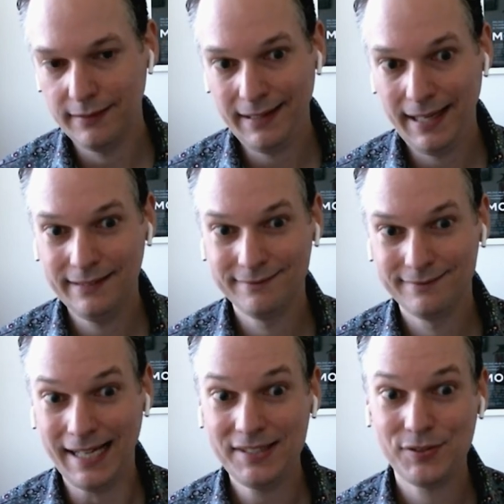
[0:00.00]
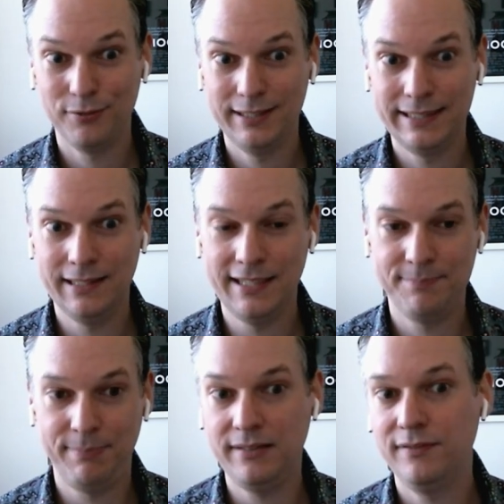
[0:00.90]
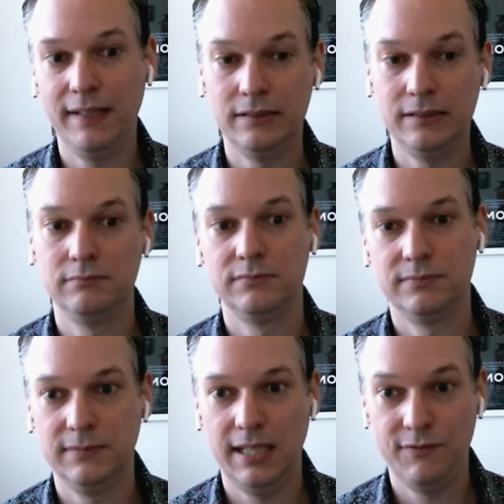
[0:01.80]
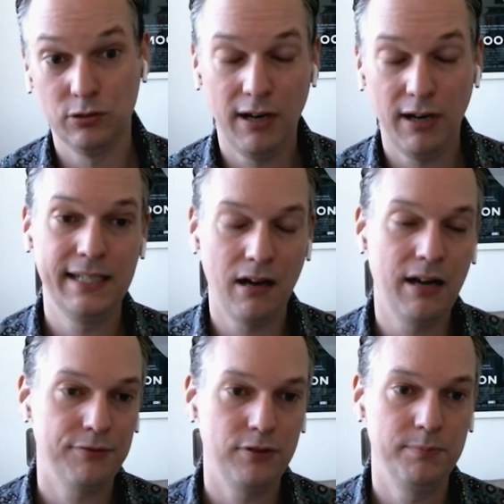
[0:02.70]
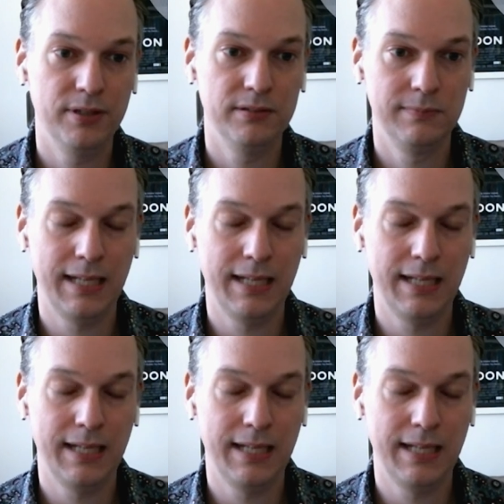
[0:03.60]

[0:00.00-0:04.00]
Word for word: then that's a really nice benefit. Right. If you're writing high throughput